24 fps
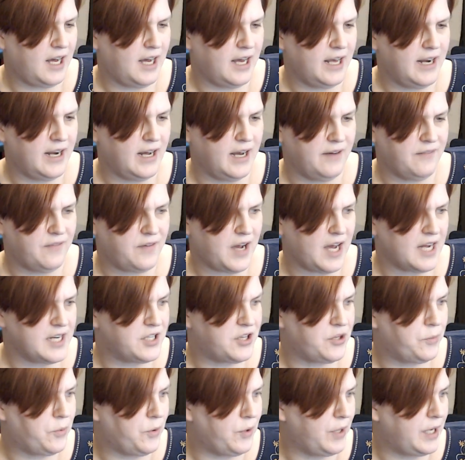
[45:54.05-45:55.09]
I've got to the
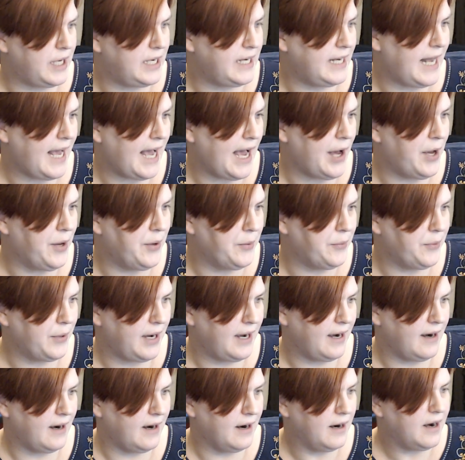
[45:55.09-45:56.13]
point now
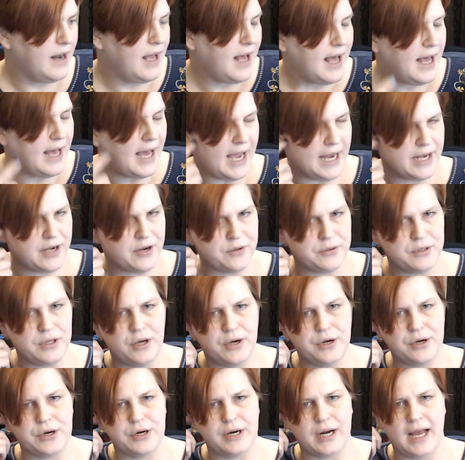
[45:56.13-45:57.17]
where I no
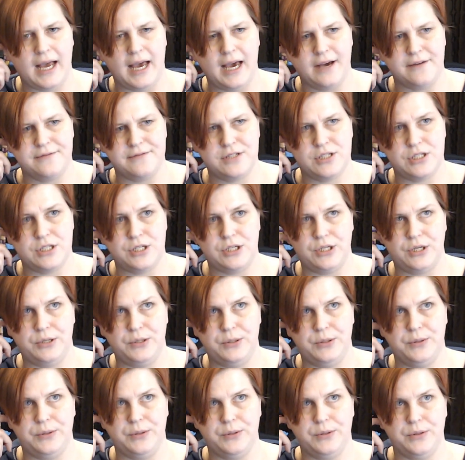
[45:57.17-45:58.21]
longer have
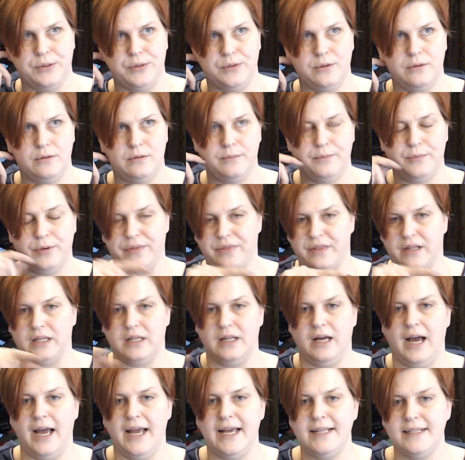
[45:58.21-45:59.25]
to put the
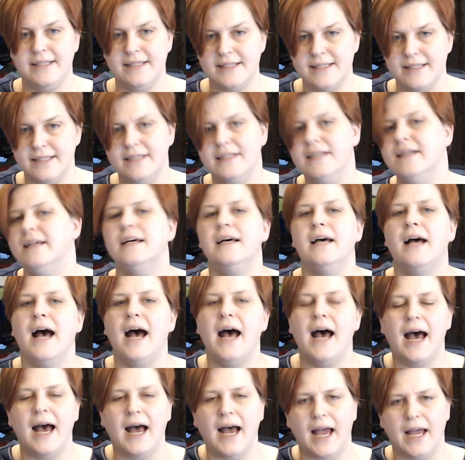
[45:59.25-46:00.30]
lines.
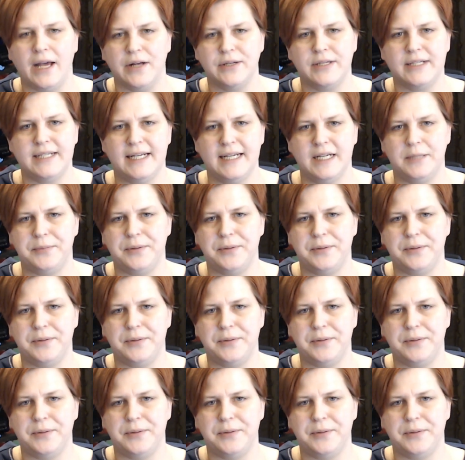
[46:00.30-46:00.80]
I only need to put a